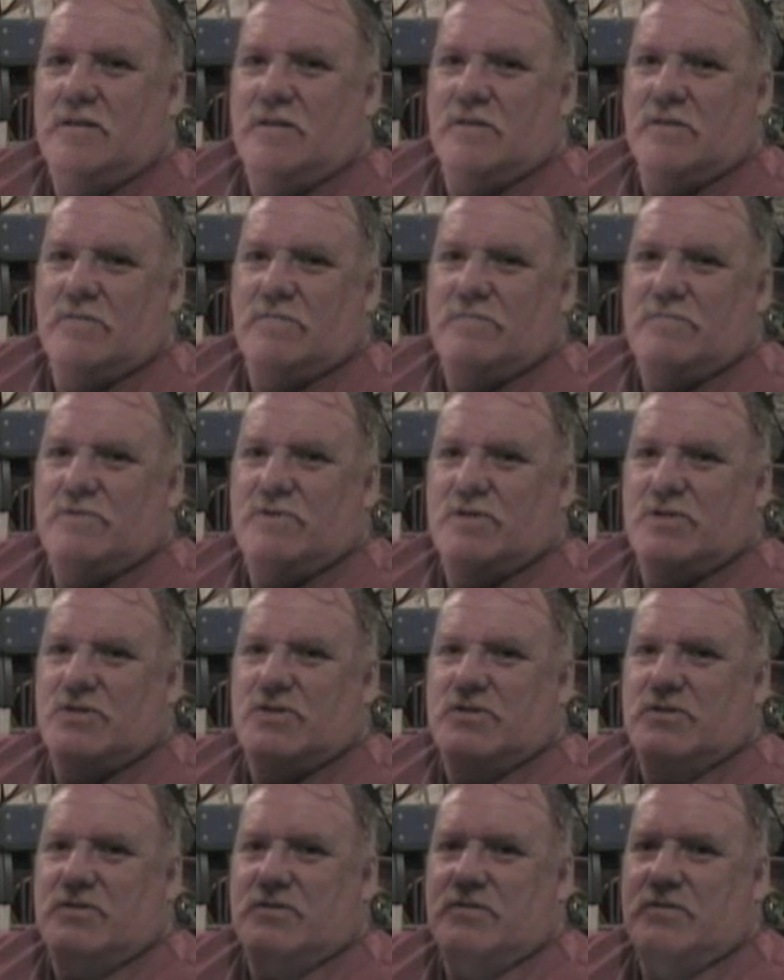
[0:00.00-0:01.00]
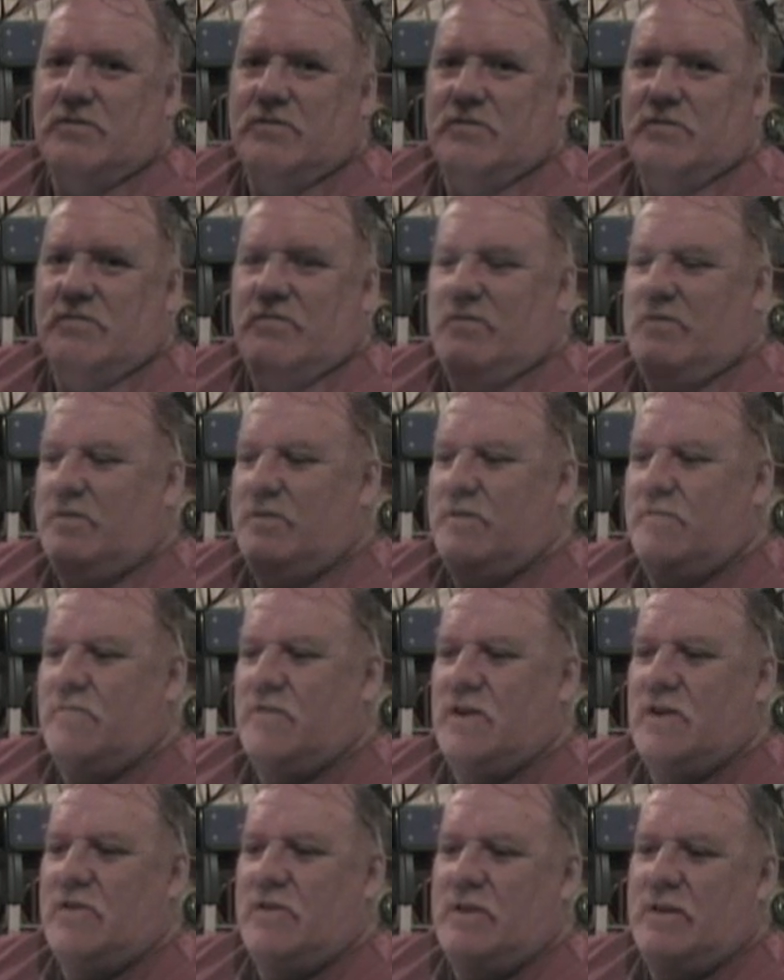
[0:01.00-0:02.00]
know, just
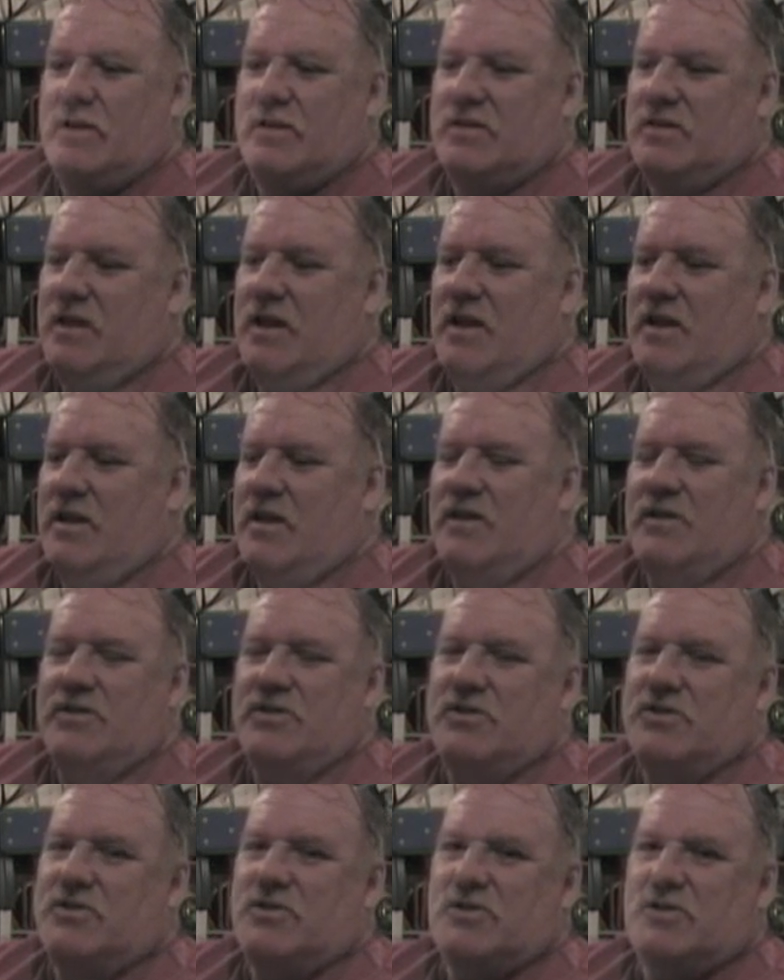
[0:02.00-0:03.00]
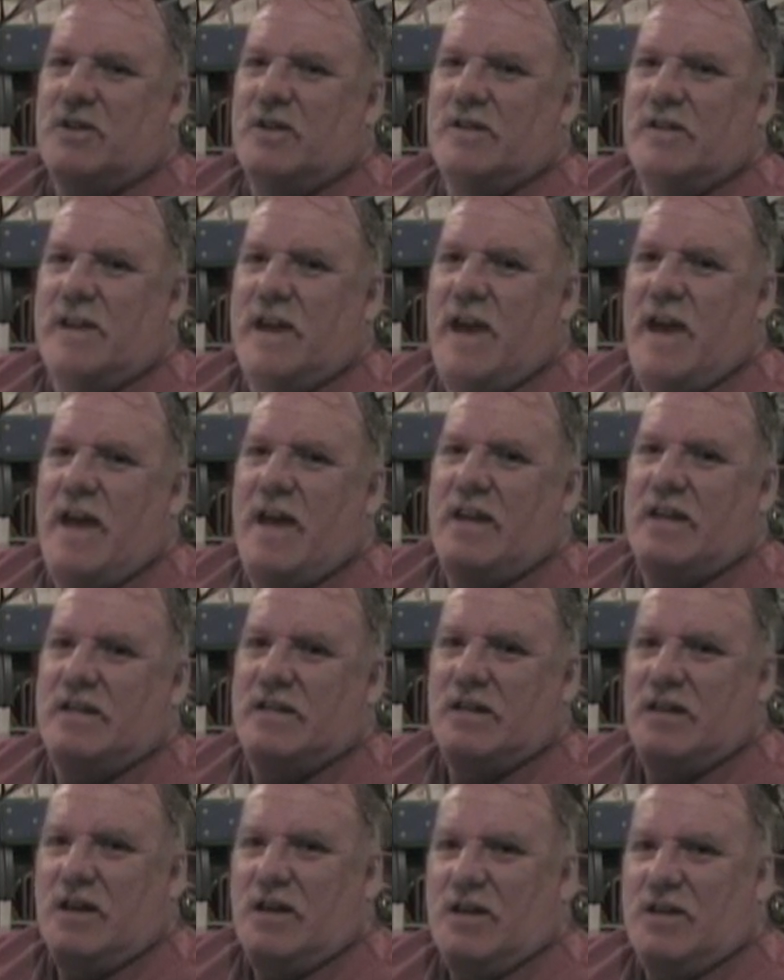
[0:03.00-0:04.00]
and it's just uncanny.
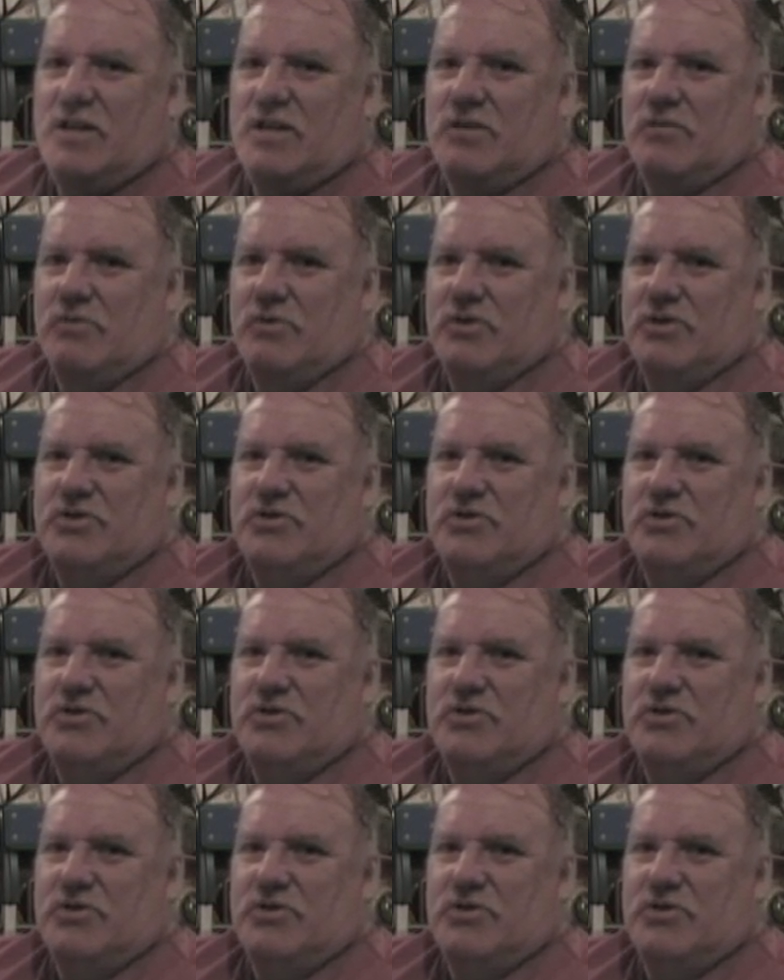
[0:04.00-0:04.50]
You were